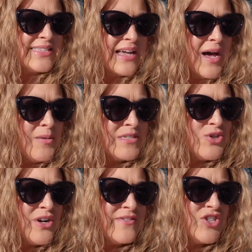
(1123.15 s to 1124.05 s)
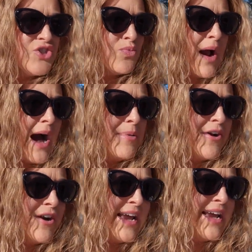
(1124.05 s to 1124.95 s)
some sort of
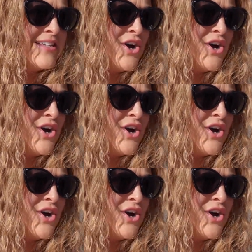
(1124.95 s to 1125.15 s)
strawberry